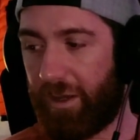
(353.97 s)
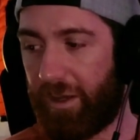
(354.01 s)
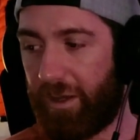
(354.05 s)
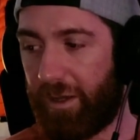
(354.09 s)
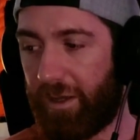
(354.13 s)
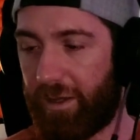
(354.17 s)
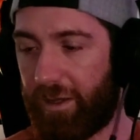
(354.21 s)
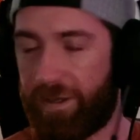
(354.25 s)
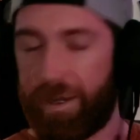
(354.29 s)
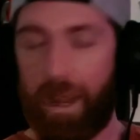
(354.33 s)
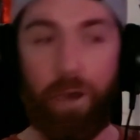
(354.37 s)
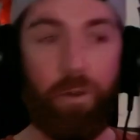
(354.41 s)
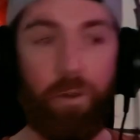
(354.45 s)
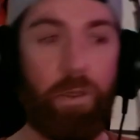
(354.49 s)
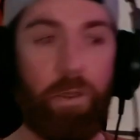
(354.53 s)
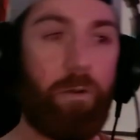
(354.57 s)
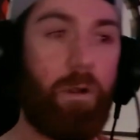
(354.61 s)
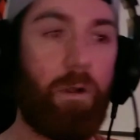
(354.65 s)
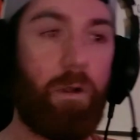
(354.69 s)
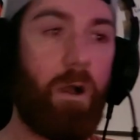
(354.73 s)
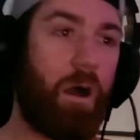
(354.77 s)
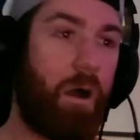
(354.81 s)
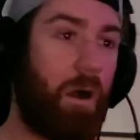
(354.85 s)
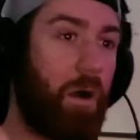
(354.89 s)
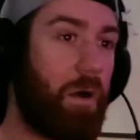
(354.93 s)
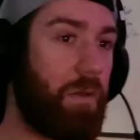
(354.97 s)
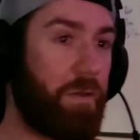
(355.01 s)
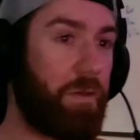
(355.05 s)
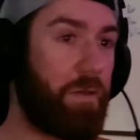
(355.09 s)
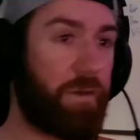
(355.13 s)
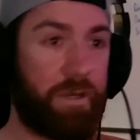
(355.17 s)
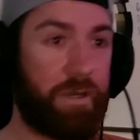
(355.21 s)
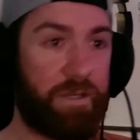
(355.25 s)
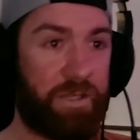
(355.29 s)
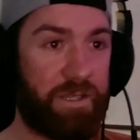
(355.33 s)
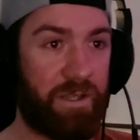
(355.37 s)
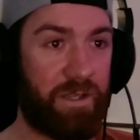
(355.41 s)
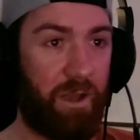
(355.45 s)
Now, there are
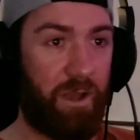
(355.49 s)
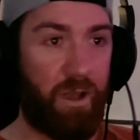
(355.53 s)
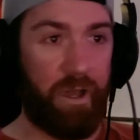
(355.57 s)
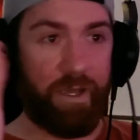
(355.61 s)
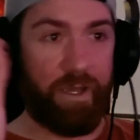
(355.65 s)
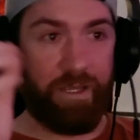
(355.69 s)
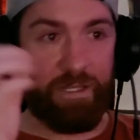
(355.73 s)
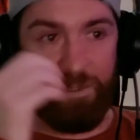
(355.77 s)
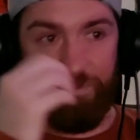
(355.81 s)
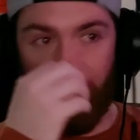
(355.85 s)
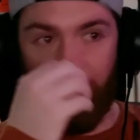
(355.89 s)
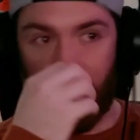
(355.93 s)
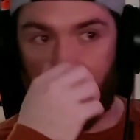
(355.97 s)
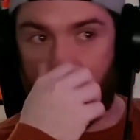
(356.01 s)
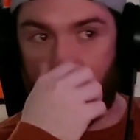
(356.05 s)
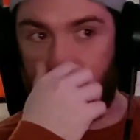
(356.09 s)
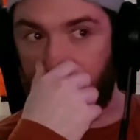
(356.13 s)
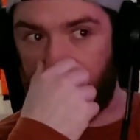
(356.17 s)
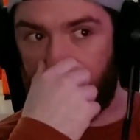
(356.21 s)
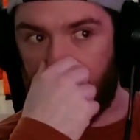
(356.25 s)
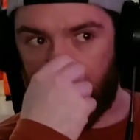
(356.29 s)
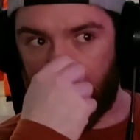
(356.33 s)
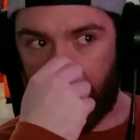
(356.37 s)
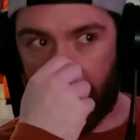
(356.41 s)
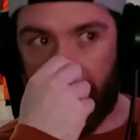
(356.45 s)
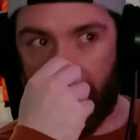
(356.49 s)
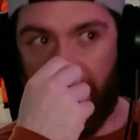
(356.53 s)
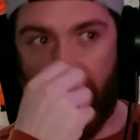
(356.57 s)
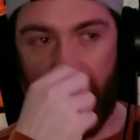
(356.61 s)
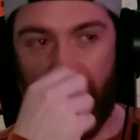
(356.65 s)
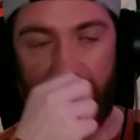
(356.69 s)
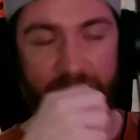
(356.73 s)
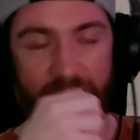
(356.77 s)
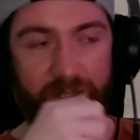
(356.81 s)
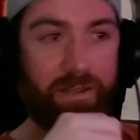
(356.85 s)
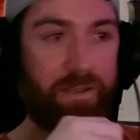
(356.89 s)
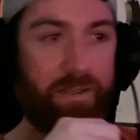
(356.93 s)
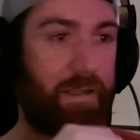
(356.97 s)
other designs for nuclear
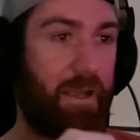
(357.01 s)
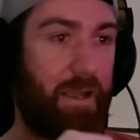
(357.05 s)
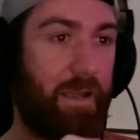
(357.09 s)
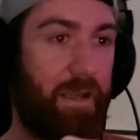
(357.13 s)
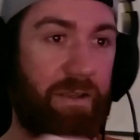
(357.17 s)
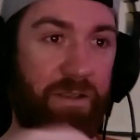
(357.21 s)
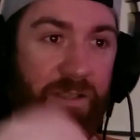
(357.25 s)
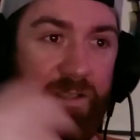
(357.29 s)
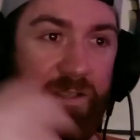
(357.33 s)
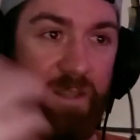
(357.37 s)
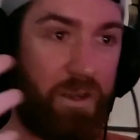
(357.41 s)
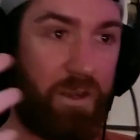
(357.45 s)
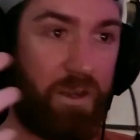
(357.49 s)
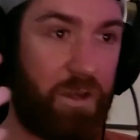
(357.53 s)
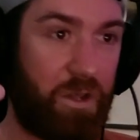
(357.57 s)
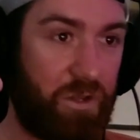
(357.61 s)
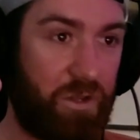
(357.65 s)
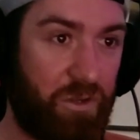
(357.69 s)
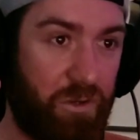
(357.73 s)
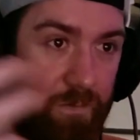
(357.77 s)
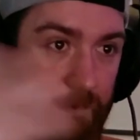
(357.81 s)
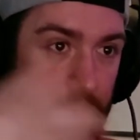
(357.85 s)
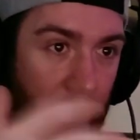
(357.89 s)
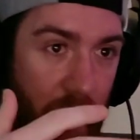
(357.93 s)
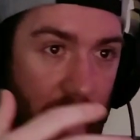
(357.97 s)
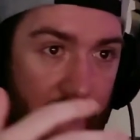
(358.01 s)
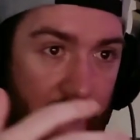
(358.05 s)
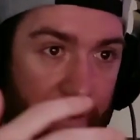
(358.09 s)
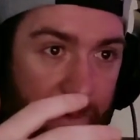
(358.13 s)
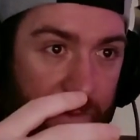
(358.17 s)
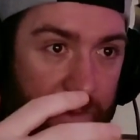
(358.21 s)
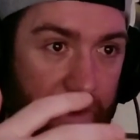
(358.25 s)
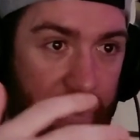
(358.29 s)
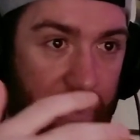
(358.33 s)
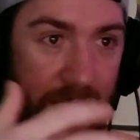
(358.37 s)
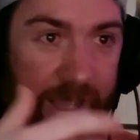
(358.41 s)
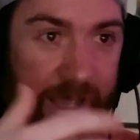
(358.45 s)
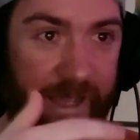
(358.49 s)
reactors. There's inertial confinement
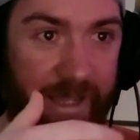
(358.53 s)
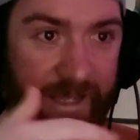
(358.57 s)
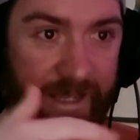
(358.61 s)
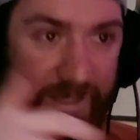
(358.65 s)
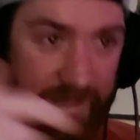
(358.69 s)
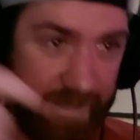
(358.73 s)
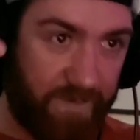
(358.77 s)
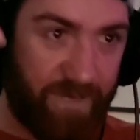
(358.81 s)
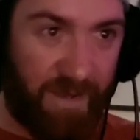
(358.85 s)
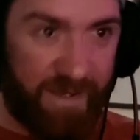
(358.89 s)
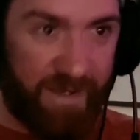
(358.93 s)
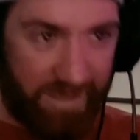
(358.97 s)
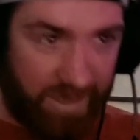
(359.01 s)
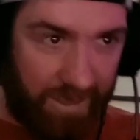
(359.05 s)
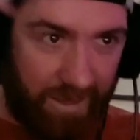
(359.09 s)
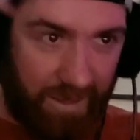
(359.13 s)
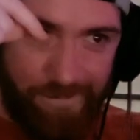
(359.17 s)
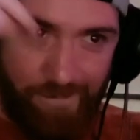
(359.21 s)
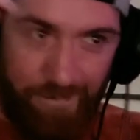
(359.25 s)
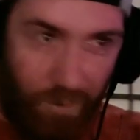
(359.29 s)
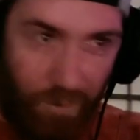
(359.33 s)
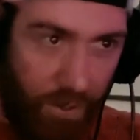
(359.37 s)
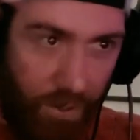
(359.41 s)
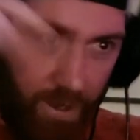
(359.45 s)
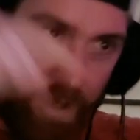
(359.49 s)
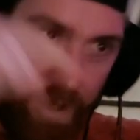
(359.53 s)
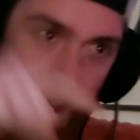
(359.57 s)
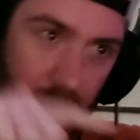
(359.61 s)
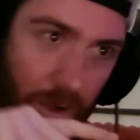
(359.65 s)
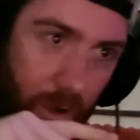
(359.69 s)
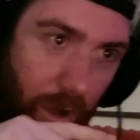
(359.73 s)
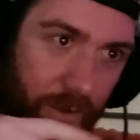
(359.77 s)
with lasers, basically like pointing a lot of